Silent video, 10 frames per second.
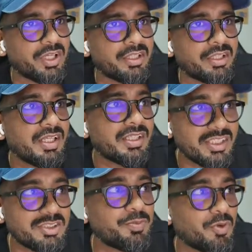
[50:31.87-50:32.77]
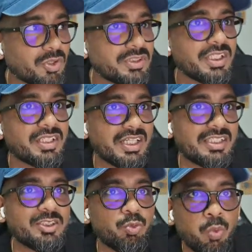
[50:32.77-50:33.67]
in this project, there
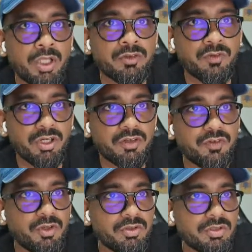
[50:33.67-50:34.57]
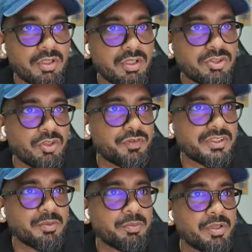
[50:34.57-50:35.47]
is one workflow, software
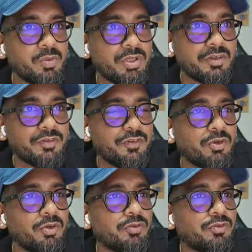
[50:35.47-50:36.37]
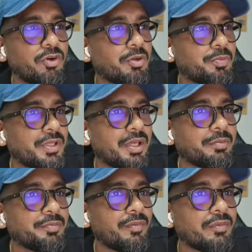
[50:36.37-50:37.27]
simple work for
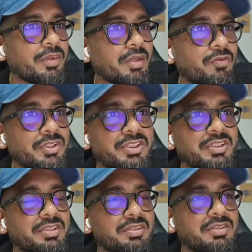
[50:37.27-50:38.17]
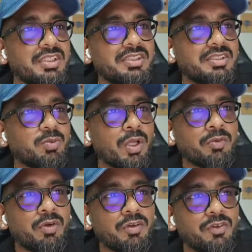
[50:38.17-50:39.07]
PM, which is this
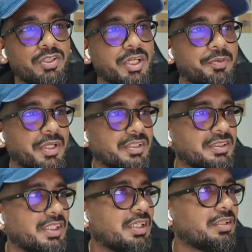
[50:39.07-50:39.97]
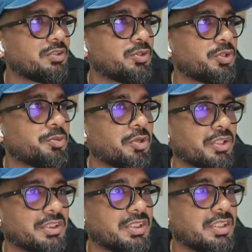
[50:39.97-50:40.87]
one workflow that we are seeing to do in
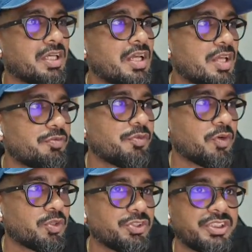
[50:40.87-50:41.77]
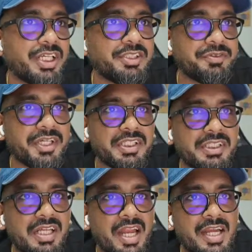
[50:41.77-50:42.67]
progress done. If we want to change, we can
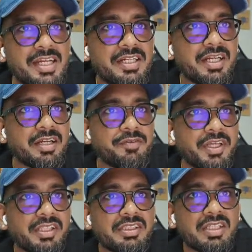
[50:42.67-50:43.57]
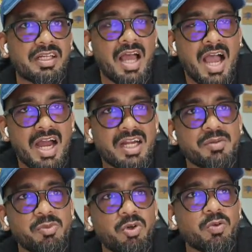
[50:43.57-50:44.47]
either edit it, we can either add
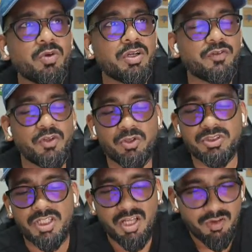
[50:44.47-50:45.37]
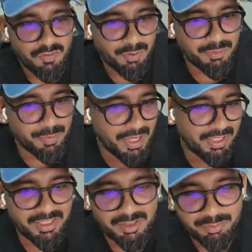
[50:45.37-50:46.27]
more workflows from the
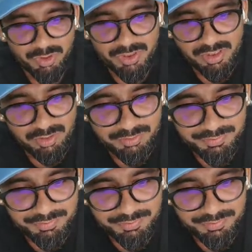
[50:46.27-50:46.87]
backend and pull it out.